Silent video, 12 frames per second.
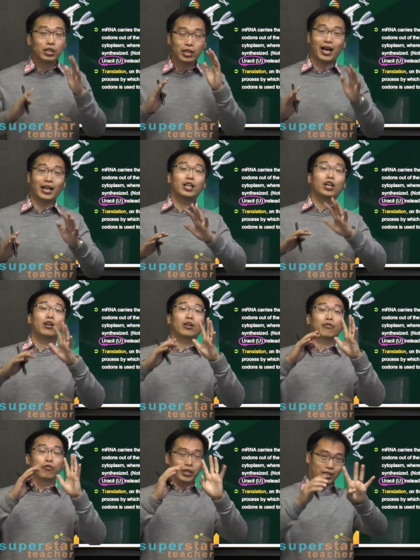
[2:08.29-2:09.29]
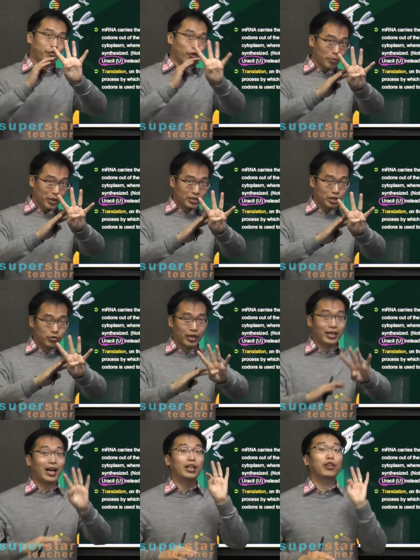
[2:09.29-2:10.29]
there's 4 bases, right?
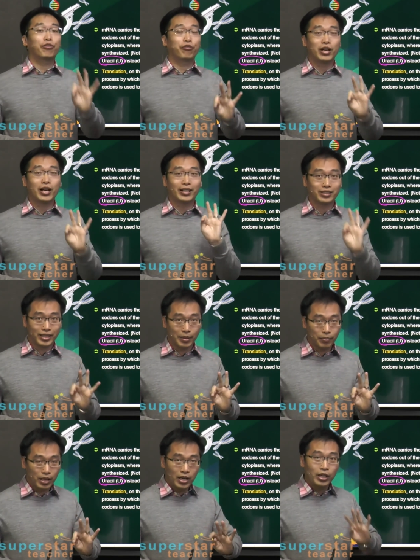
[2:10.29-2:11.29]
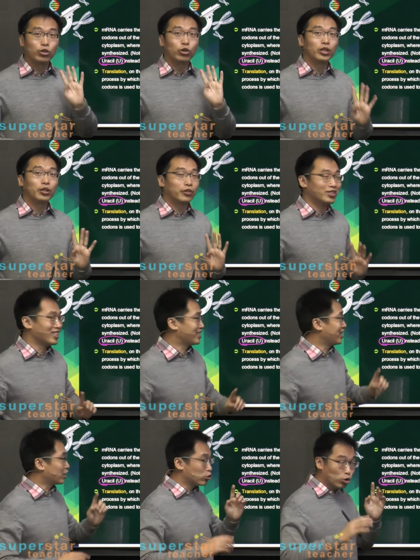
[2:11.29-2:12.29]
The other 3 are the same. The only difference is
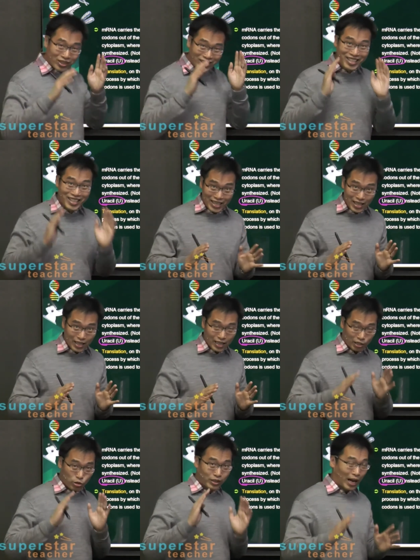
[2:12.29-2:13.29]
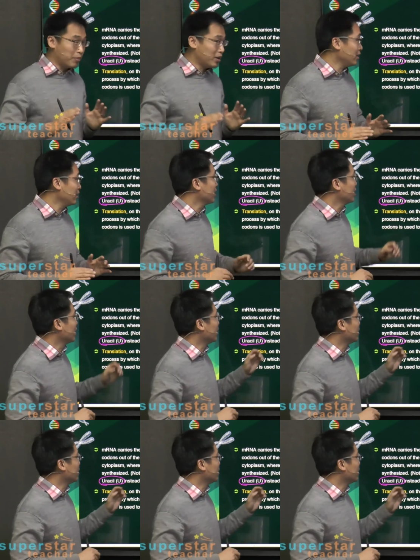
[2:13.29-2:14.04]
there's no T, there's no thymine in